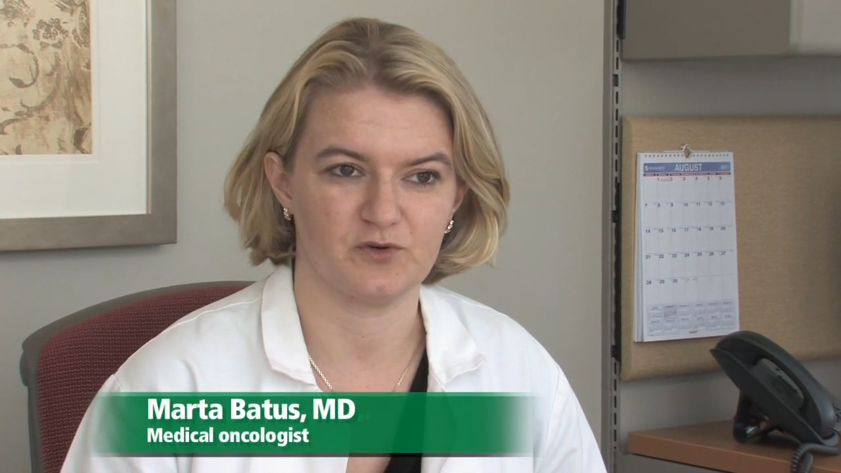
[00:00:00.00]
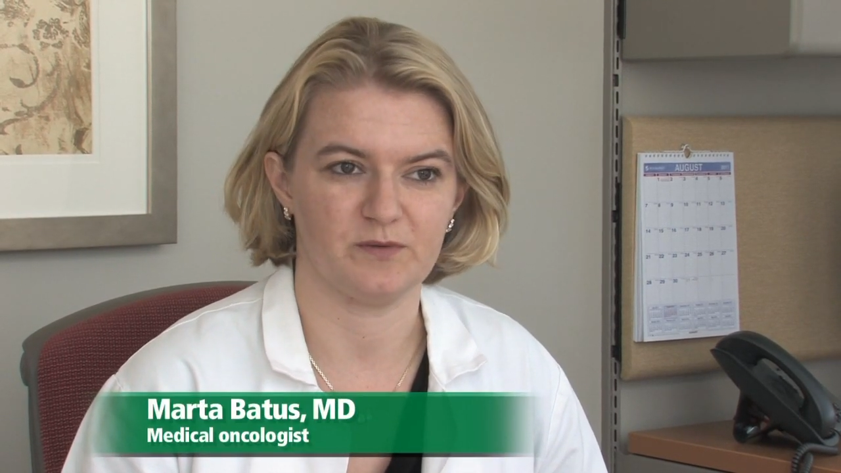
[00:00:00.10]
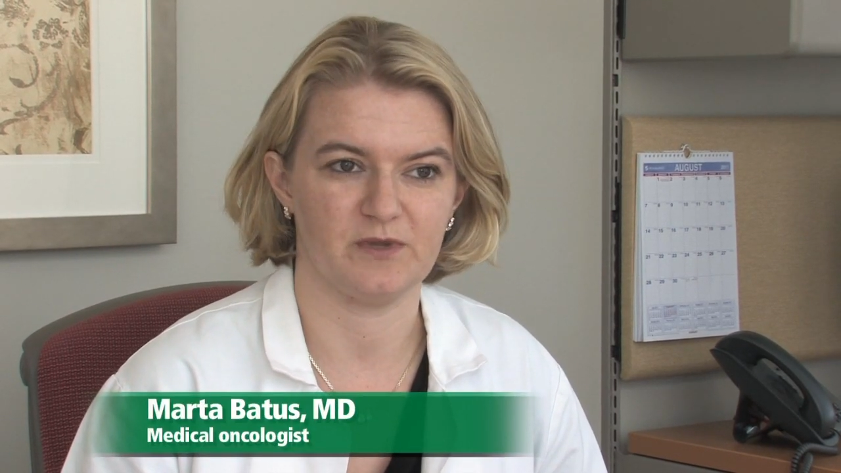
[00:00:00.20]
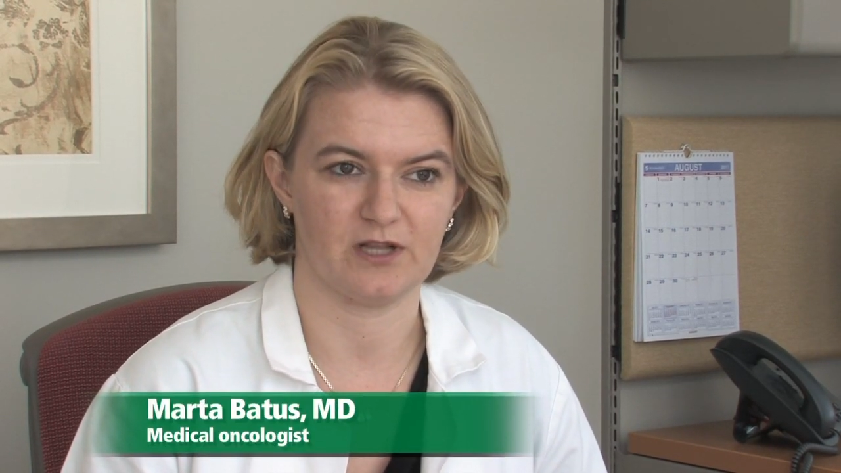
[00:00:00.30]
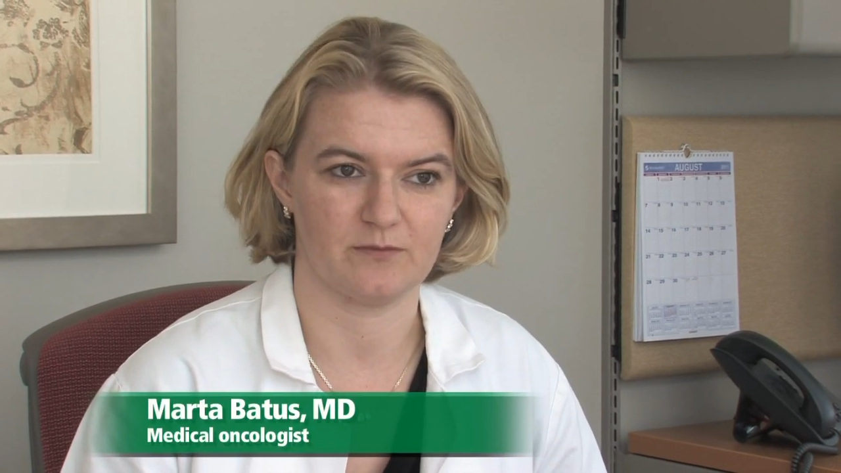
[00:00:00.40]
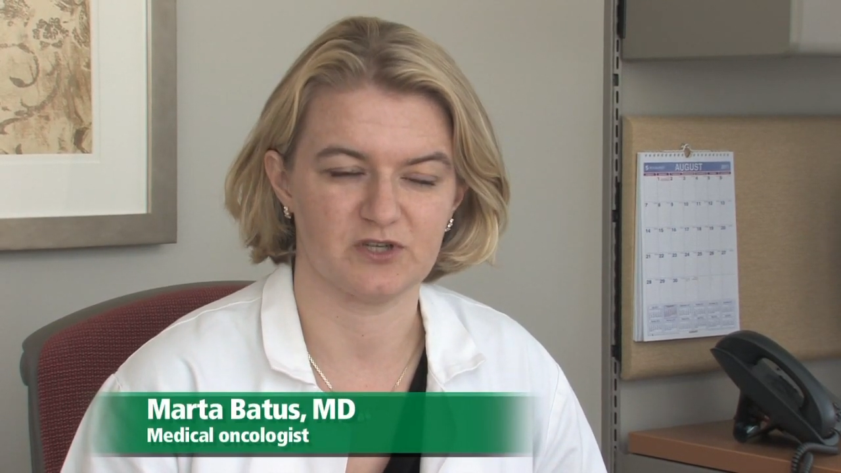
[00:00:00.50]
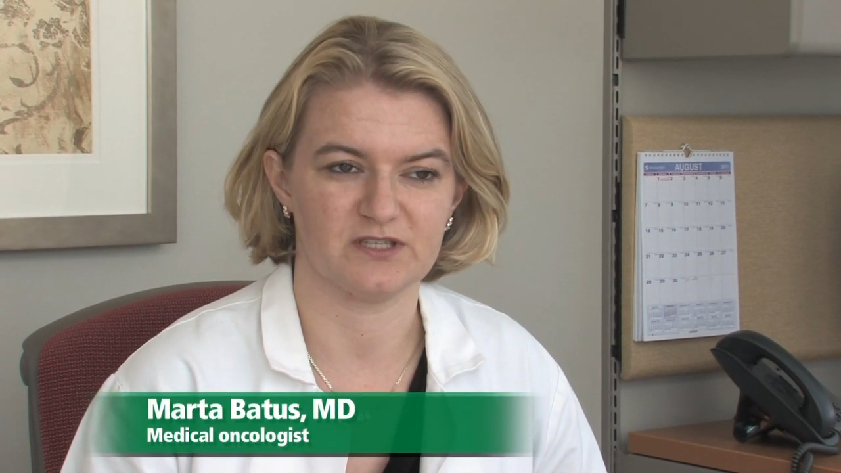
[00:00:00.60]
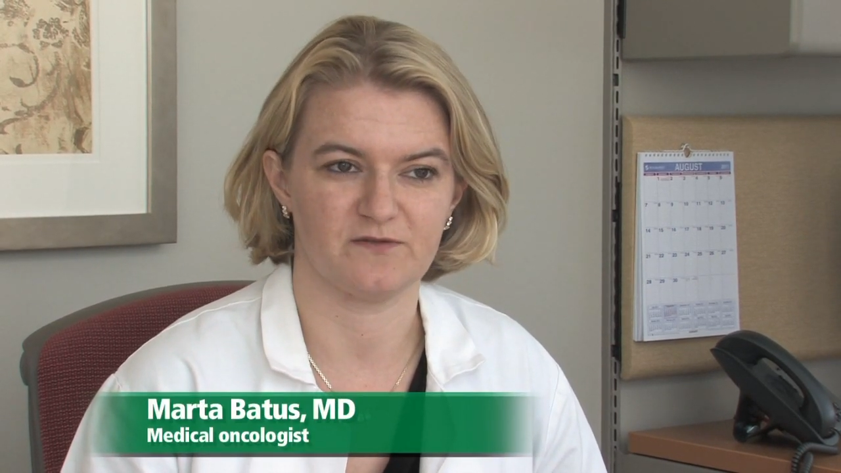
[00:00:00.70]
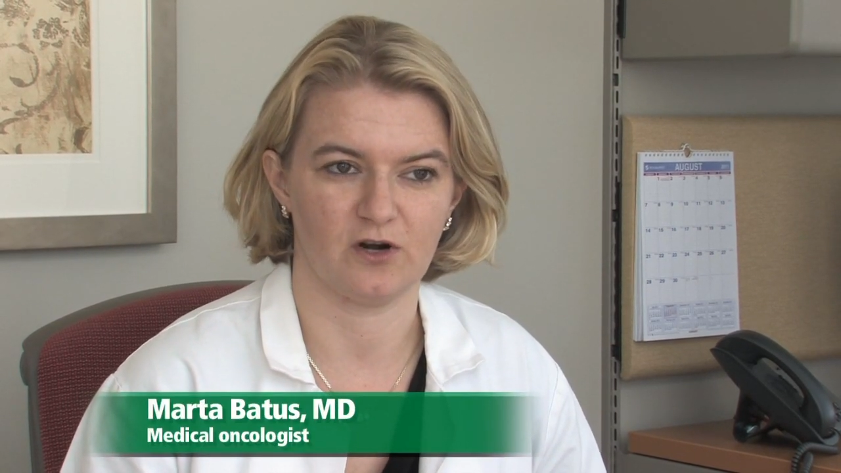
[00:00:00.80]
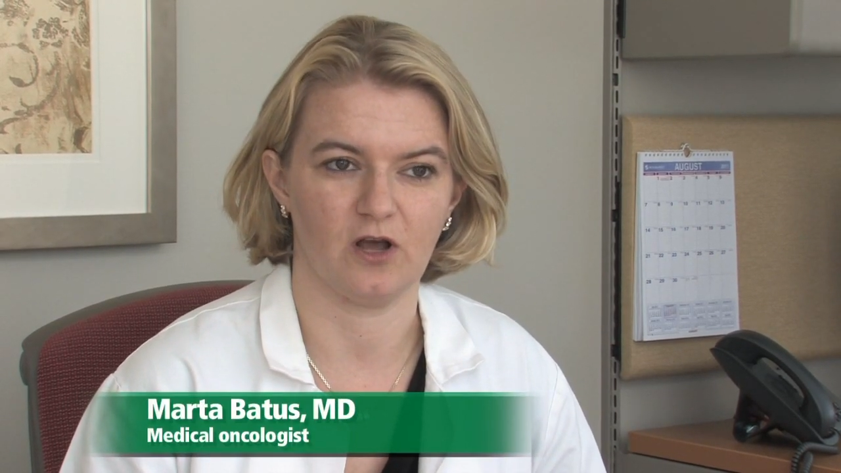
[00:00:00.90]
treatment
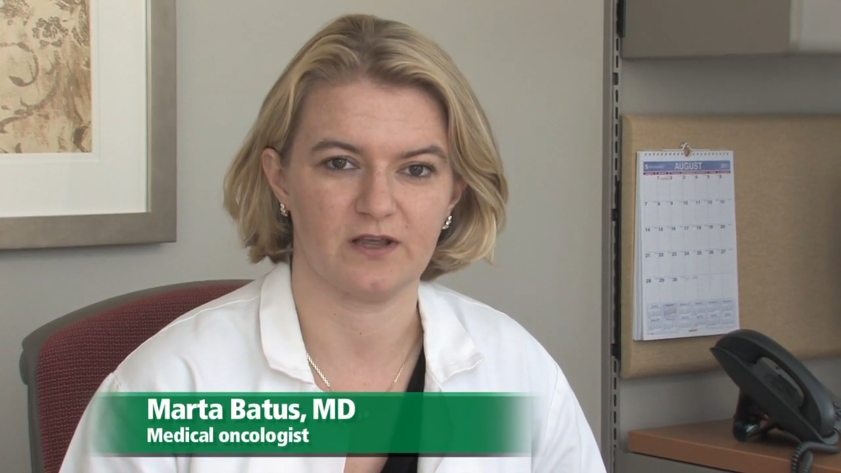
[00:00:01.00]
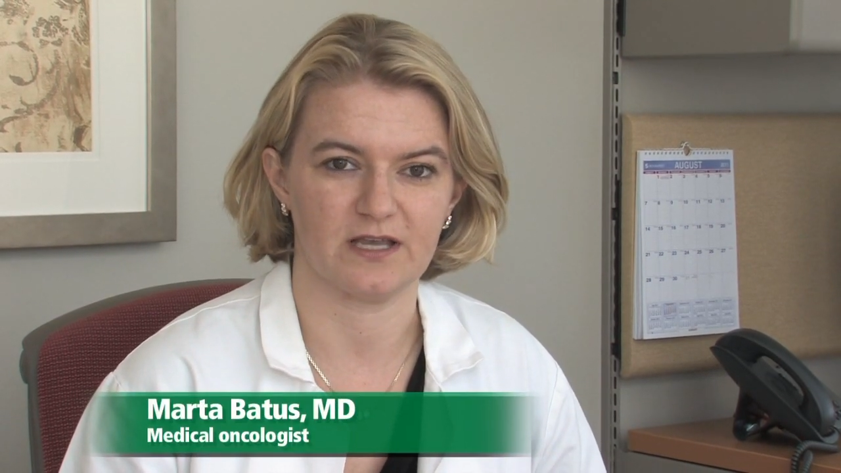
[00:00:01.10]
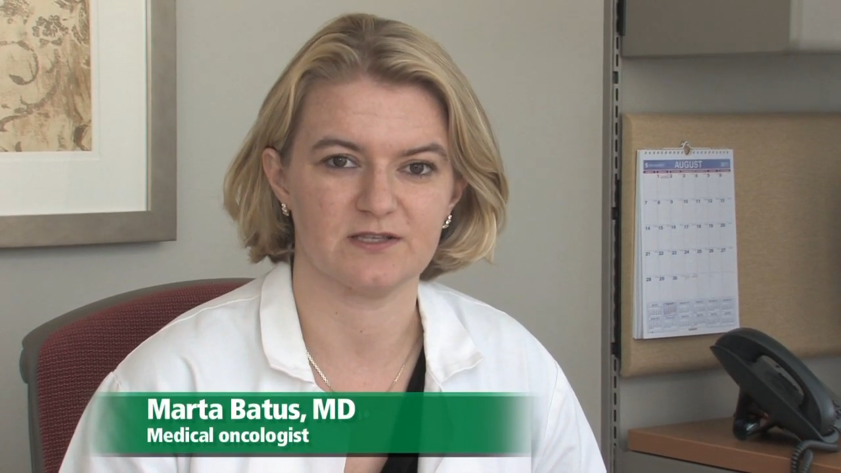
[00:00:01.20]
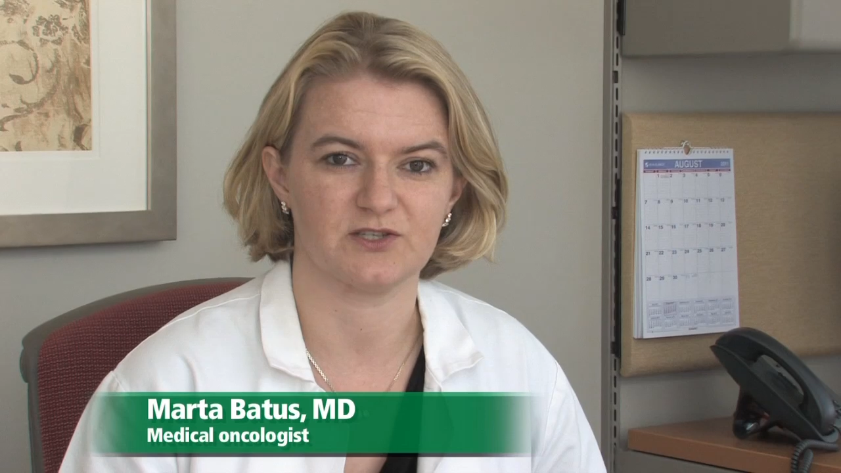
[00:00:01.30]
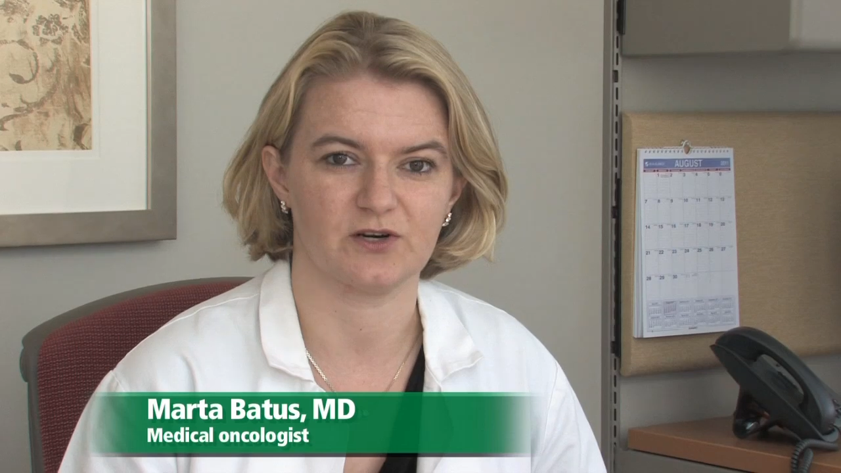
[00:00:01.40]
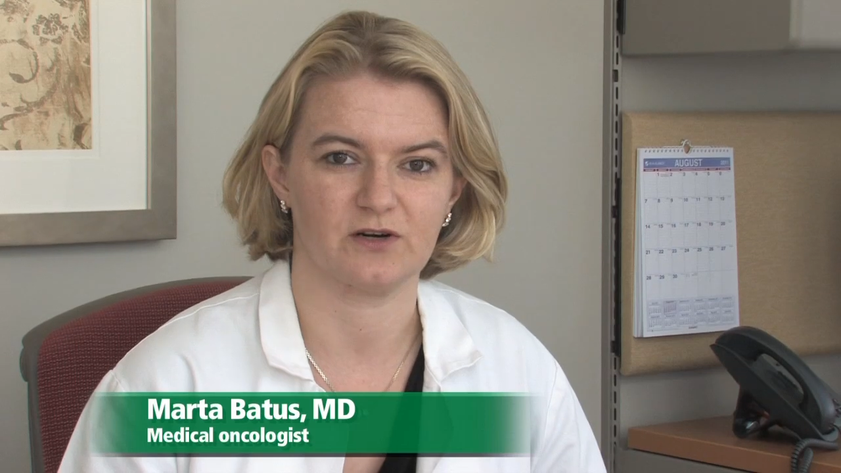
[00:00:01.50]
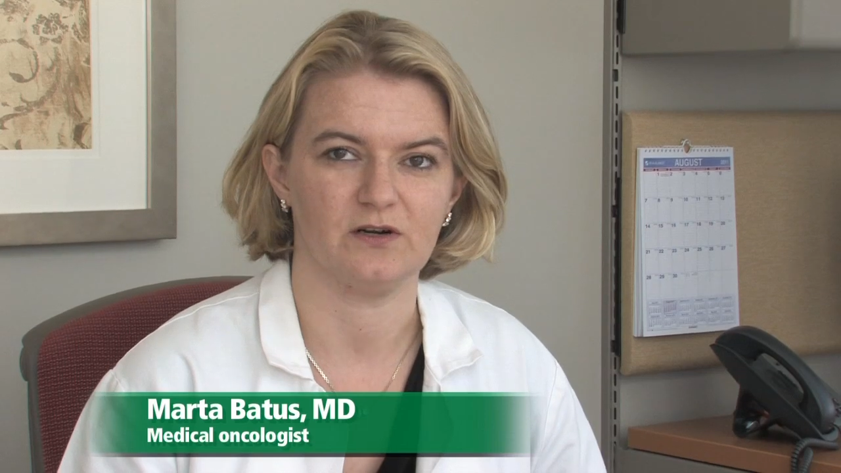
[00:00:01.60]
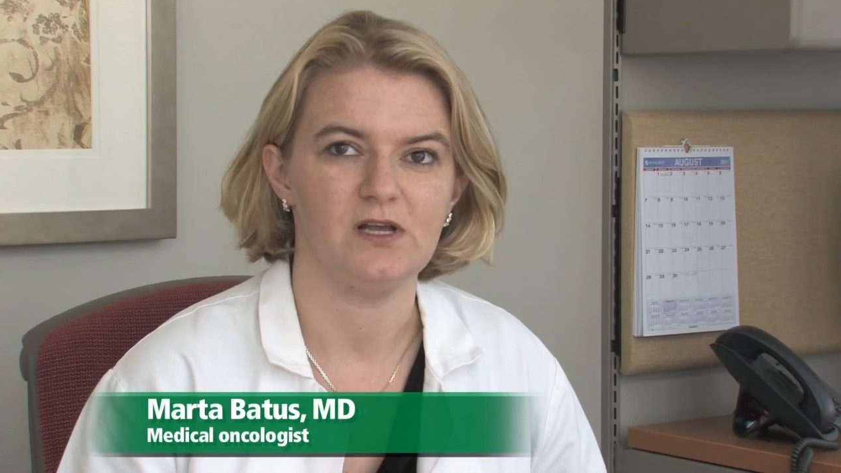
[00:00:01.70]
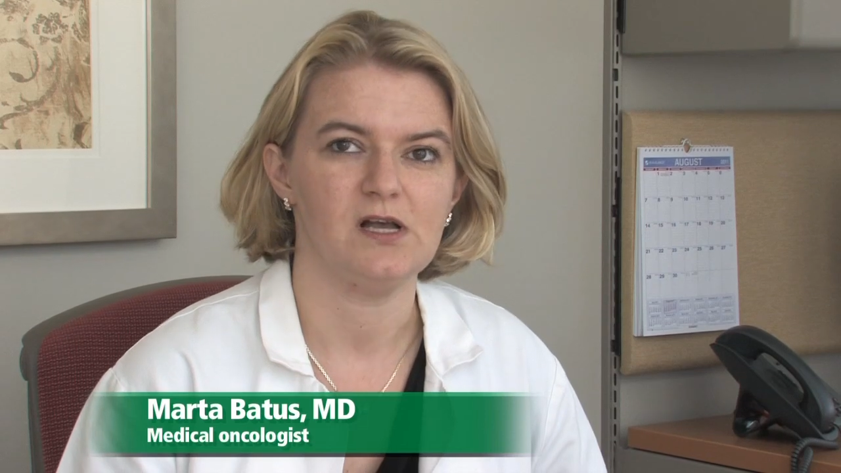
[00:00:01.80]
options for lung cancer.